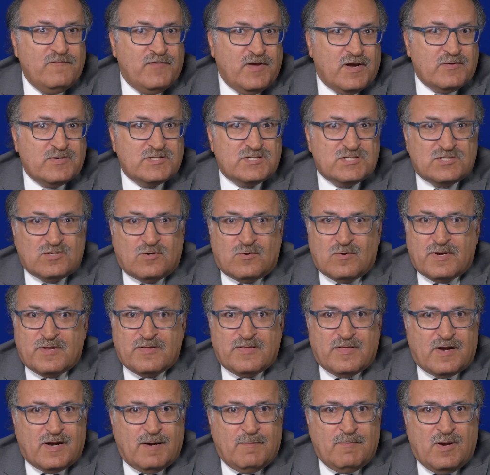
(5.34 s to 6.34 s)
very sorry
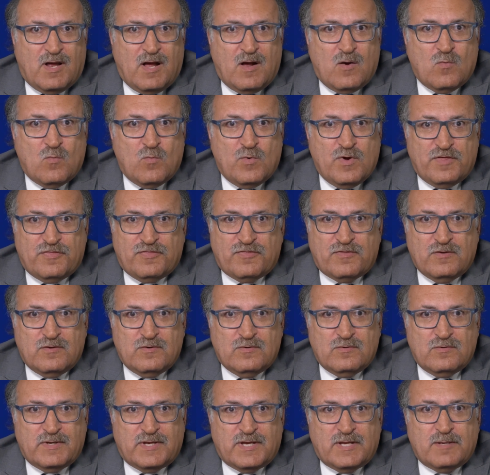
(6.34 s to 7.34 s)
that I'm not with
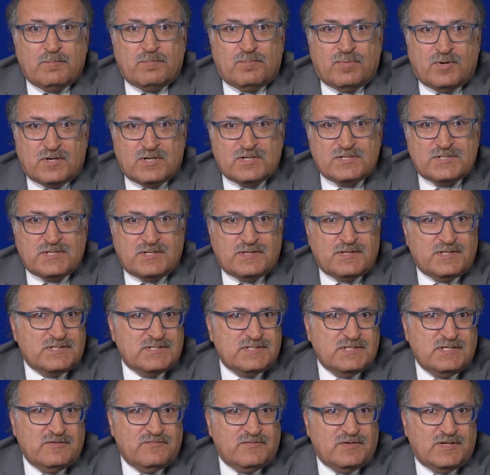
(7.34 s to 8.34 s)
you in person this
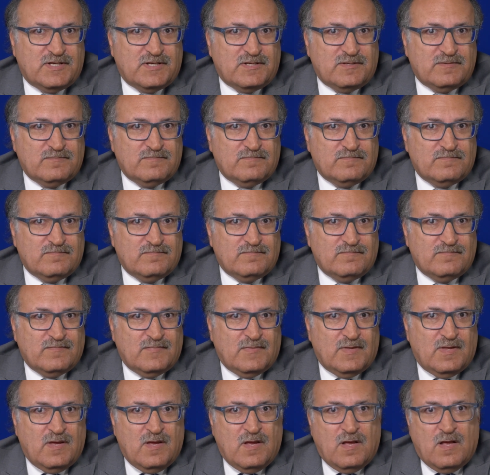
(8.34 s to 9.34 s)
evening.
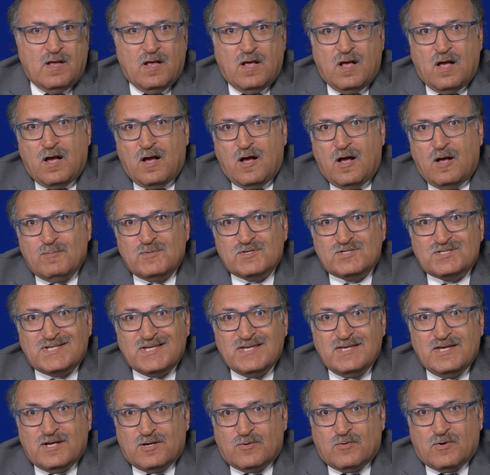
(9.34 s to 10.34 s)
Almost a
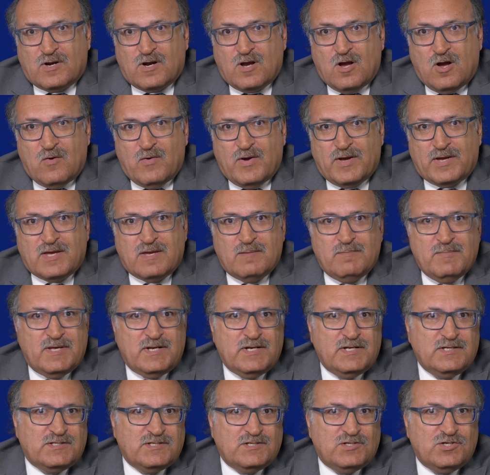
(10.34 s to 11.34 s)
year ago, I
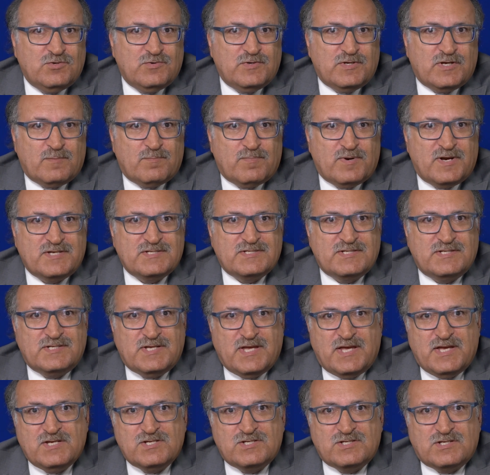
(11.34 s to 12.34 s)
committed to doing a
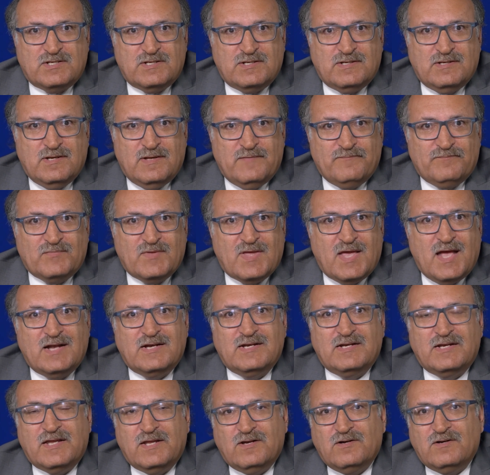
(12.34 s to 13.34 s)
presentation at
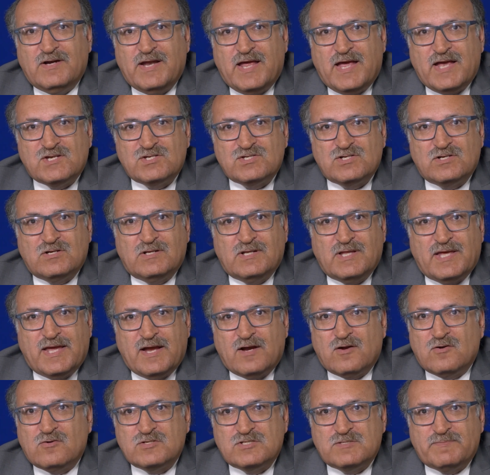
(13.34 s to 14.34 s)
an international
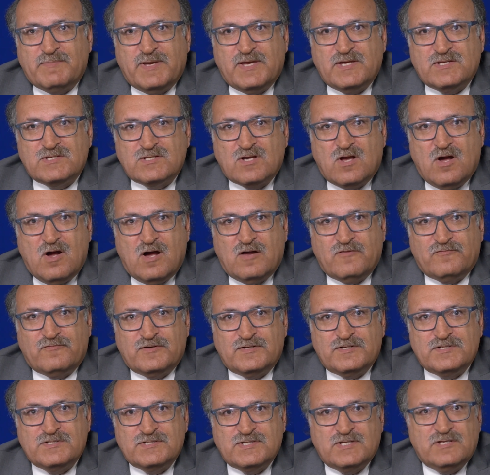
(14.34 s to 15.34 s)
aerospace
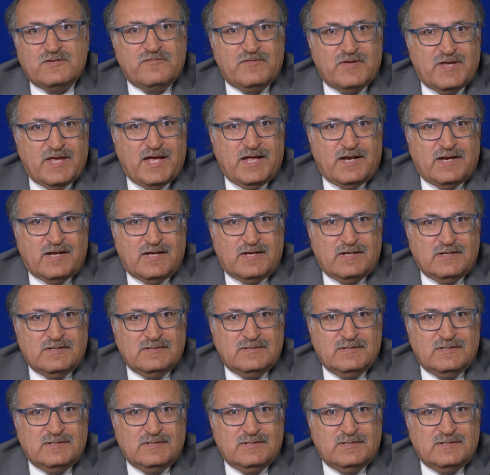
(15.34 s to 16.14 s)
conference in Vienna,